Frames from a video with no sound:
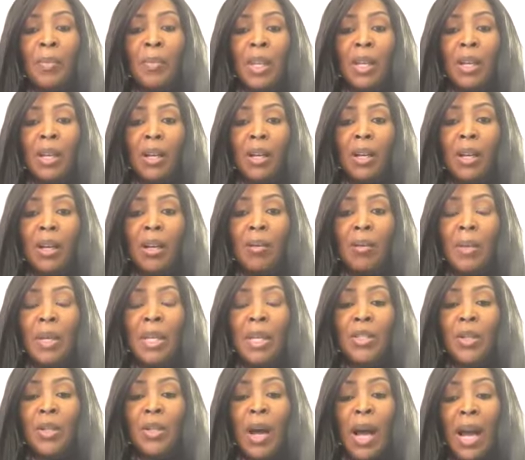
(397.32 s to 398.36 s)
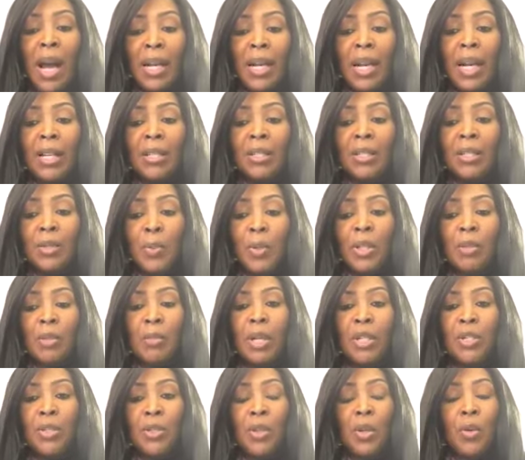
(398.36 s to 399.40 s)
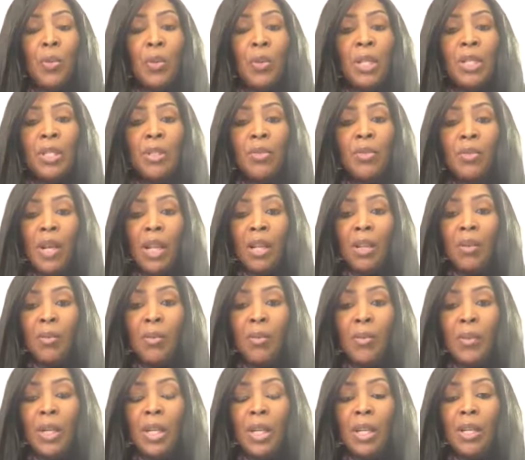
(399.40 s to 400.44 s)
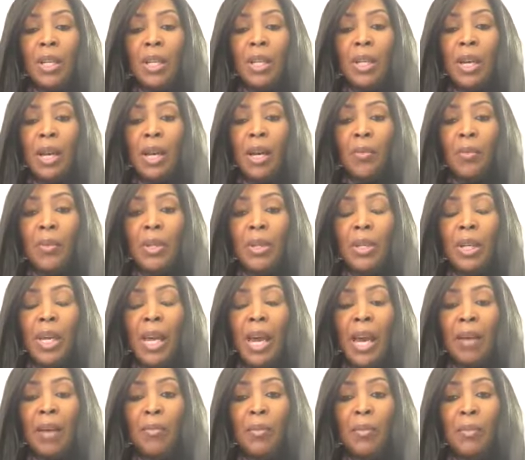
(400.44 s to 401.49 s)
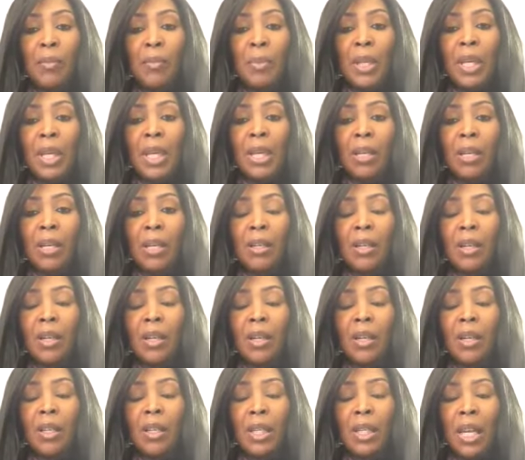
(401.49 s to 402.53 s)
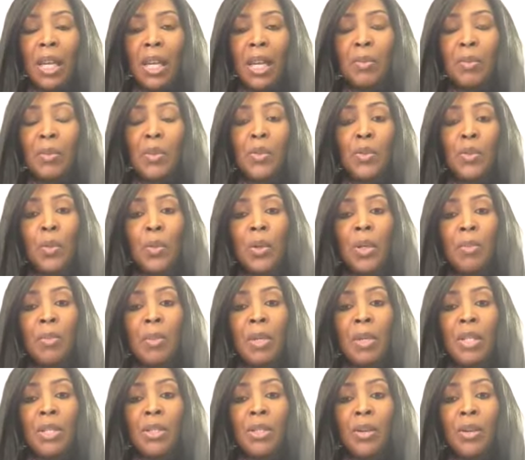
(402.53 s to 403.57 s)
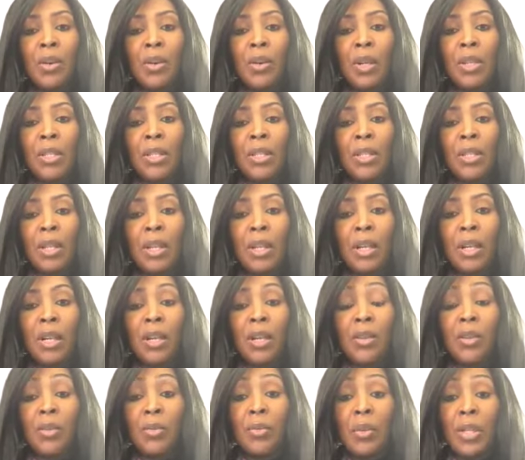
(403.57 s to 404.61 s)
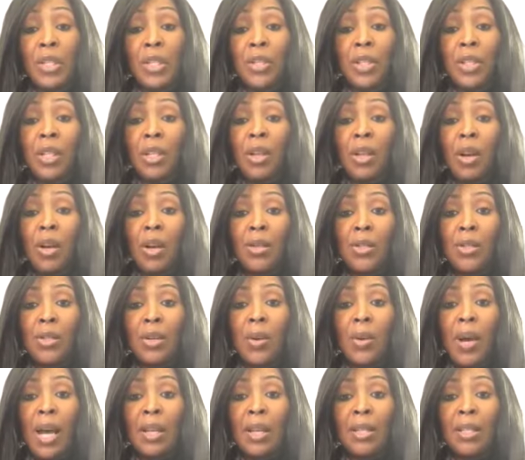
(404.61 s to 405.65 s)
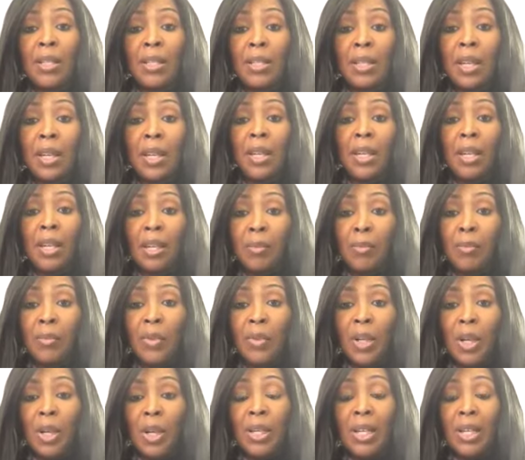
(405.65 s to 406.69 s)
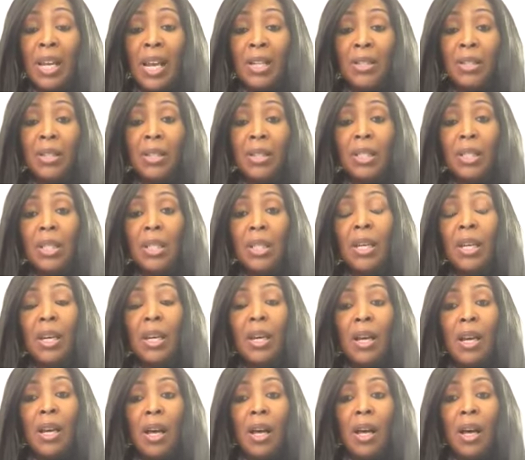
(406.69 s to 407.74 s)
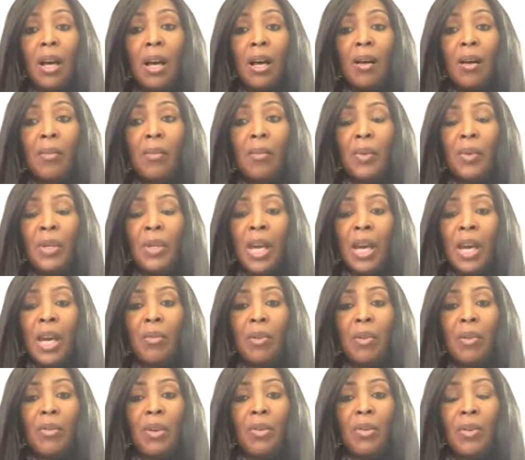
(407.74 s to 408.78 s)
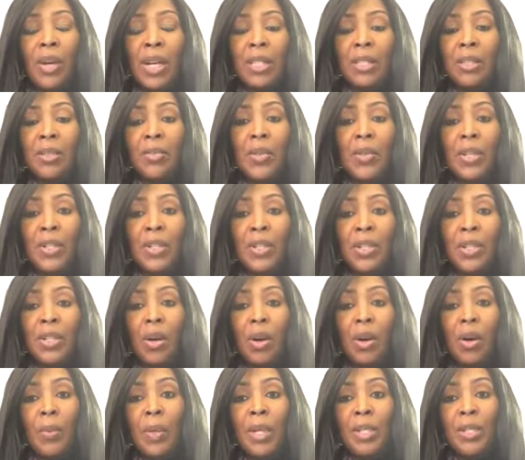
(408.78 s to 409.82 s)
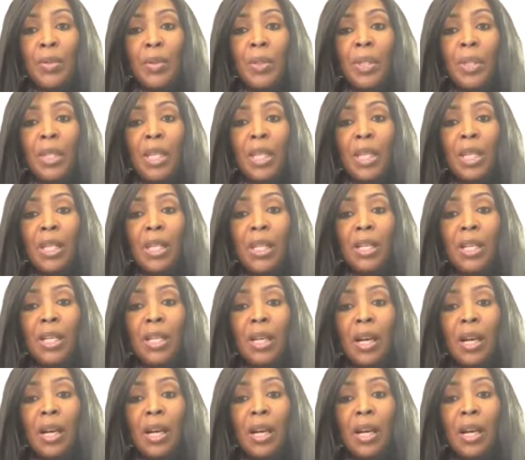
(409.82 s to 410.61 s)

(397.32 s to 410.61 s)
And so Icons is pretty much, we develop, we play games and tournaments across the region and also out of state and nationally. We have a rec division all the way to elite.